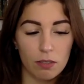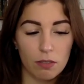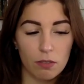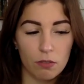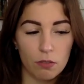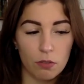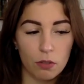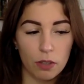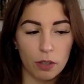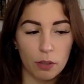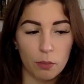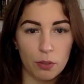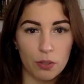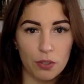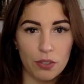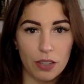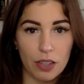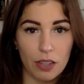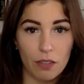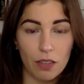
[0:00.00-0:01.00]
fully
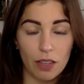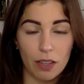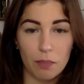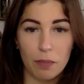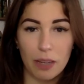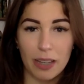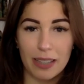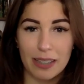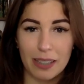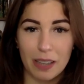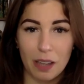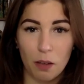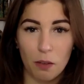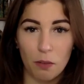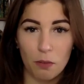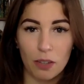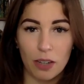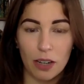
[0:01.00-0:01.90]
receiving myself